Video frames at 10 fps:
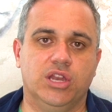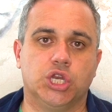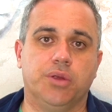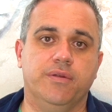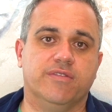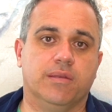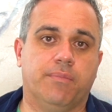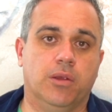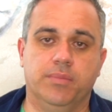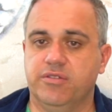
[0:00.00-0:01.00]
insurance
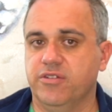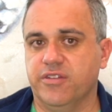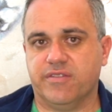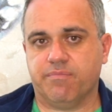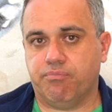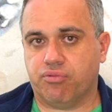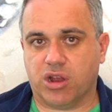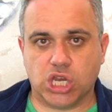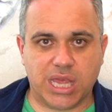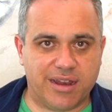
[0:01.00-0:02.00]
department to just
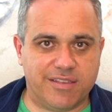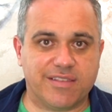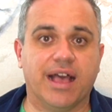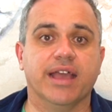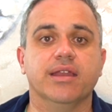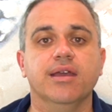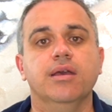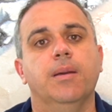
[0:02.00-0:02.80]
brush that aside.